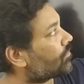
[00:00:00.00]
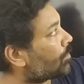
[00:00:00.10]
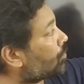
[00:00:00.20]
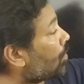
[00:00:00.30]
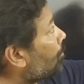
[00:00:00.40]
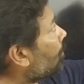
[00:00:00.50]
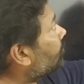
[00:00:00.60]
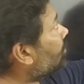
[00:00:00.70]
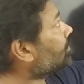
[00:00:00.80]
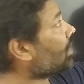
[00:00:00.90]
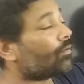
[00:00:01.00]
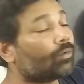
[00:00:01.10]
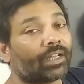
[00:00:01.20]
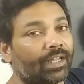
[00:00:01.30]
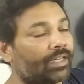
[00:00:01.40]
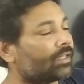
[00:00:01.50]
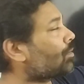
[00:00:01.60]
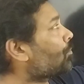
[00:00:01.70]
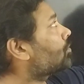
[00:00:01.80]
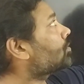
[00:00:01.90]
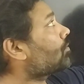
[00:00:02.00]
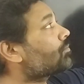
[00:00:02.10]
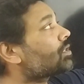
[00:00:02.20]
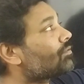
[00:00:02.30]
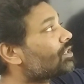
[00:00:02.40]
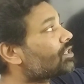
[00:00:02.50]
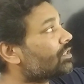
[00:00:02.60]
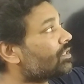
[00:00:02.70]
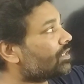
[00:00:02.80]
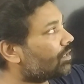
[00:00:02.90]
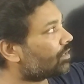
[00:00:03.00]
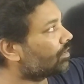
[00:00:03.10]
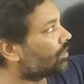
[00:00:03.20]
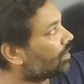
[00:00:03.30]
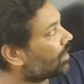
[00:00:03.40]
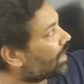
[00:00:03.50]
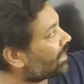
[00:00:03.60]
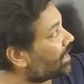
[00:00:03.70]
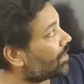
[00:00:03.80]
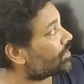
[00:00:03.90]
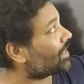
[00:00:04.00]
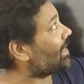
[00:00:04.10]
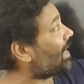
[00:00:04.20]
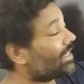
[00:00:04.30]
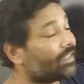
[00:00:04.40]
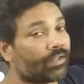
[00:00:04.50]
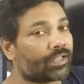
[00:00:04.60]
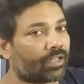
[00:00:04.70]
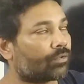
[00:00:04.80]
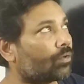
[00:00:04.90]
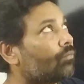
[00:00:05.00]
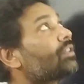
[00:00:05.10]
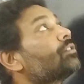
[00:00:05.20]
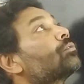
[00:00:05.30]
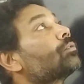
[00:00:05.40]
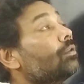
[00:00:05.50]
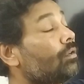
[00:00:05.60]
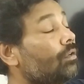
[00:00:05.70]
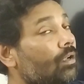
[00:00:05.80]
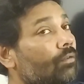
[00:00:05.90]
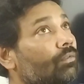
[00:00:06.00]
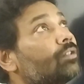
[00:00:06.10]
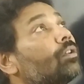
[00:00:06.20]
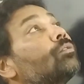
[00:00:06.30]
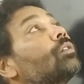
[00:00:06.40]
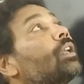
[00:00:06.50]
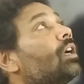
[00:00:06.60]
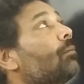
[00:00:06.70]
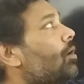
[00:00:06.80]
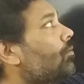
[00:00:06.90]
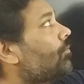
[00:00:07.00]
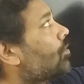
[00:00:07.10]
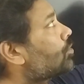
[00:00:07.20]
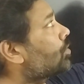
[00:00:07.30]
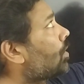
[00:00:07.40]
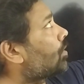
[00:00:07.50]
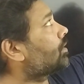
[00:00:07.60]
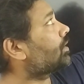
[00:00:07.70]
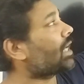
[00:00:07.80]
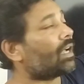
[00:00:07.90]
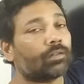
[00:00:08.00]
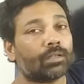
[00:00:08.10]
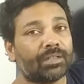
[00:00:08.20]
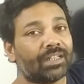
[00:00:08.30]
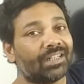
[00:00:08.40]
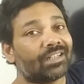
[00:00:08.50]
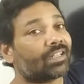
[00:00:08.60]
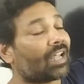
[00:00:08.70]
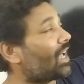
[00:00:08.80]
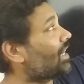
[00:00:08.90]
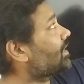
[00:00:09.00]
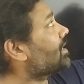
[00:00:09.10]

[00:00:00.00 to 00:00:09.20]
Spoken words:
from top of the tower A. So point of observation is here, and they have said elevation. So when you are looking above, for sure the tower B, its height